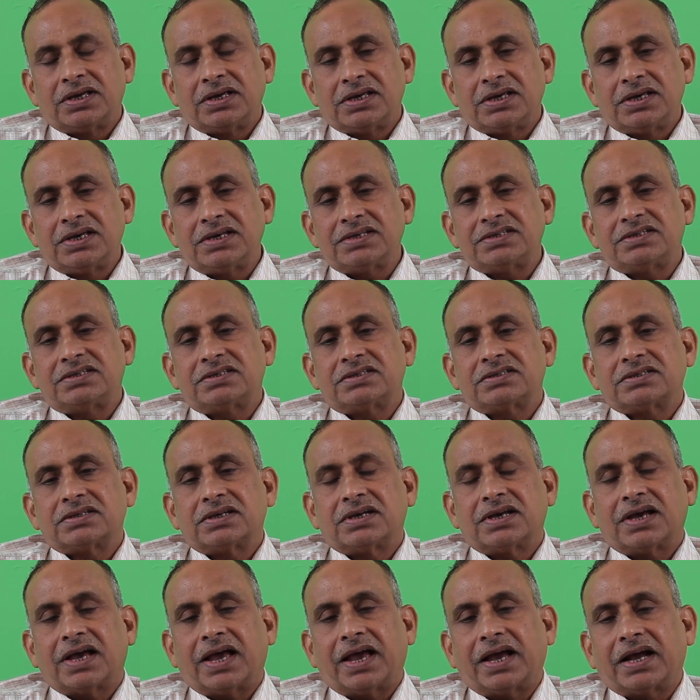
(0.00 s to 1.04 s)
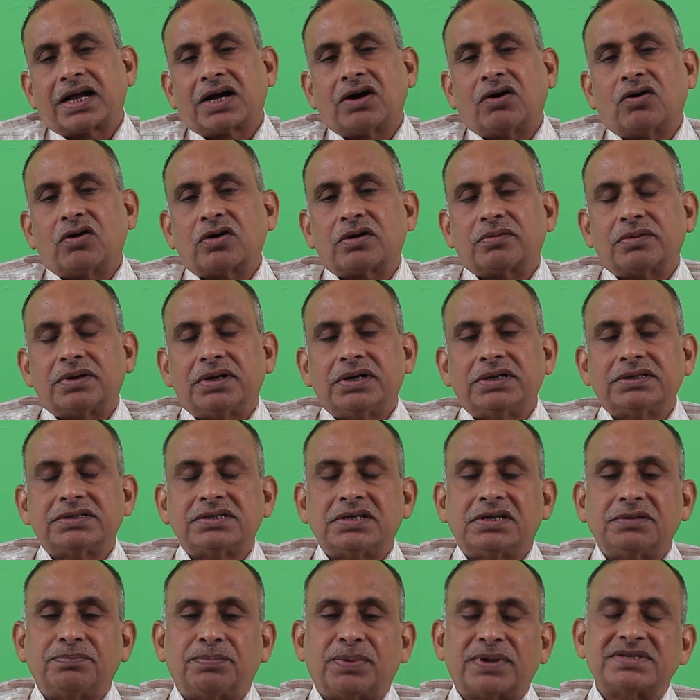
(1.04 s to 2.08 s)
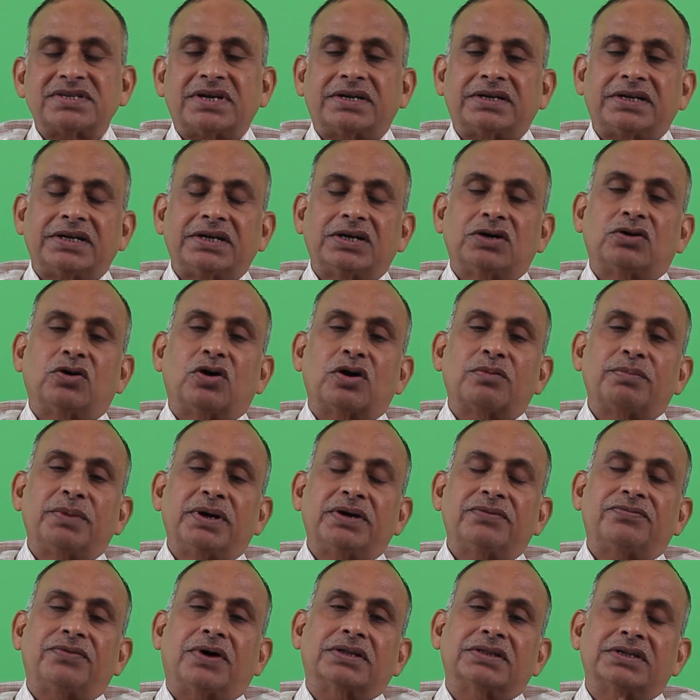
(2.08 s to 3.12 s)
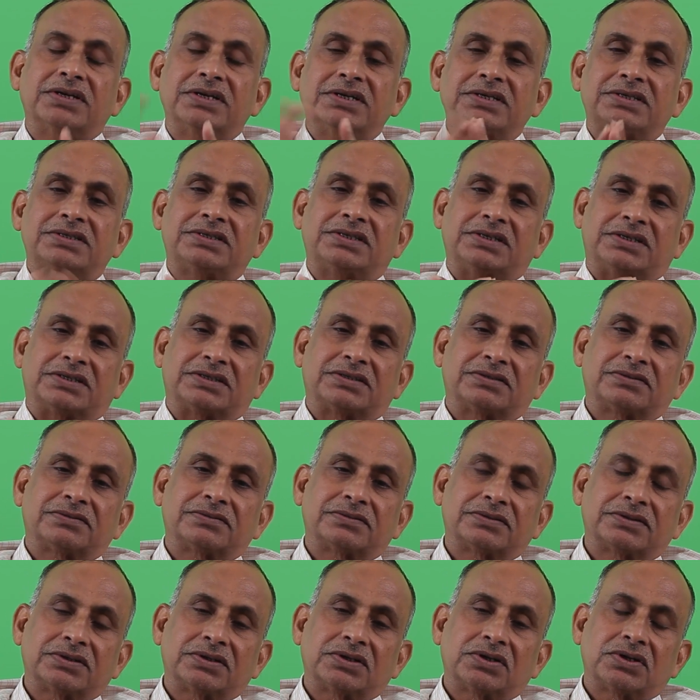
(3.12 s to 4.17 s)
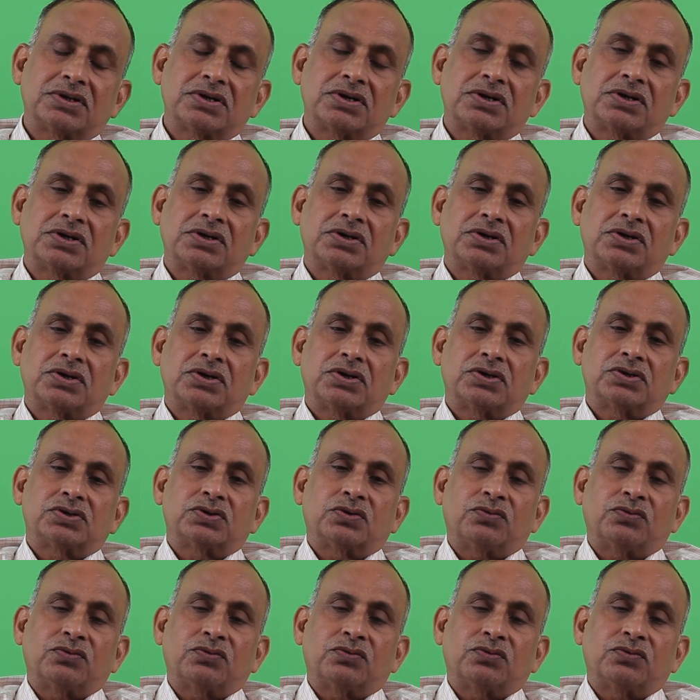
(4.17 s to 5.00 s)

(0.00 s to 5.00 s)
is representing government for the district. So